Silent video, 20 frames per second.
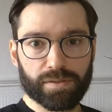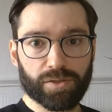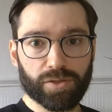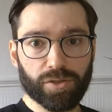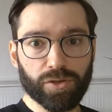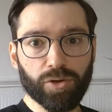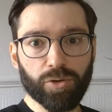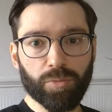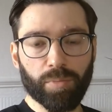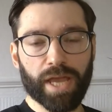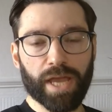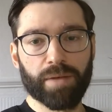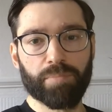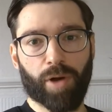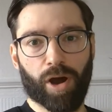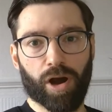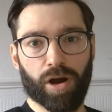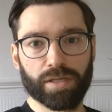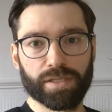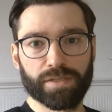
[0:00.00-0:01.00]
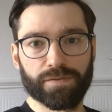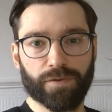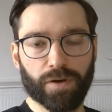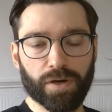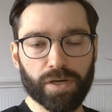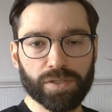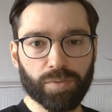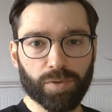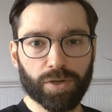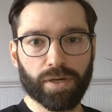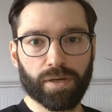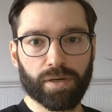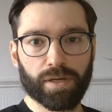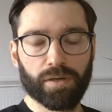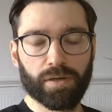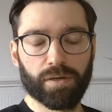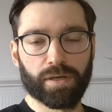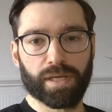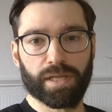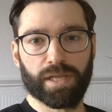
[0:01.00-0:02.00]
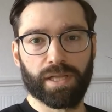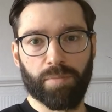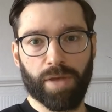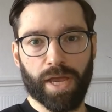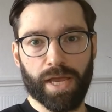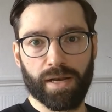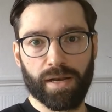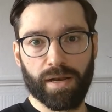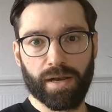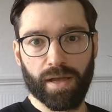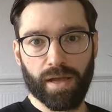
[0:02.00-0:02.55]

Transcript: two main parts. First, we're going to look at the main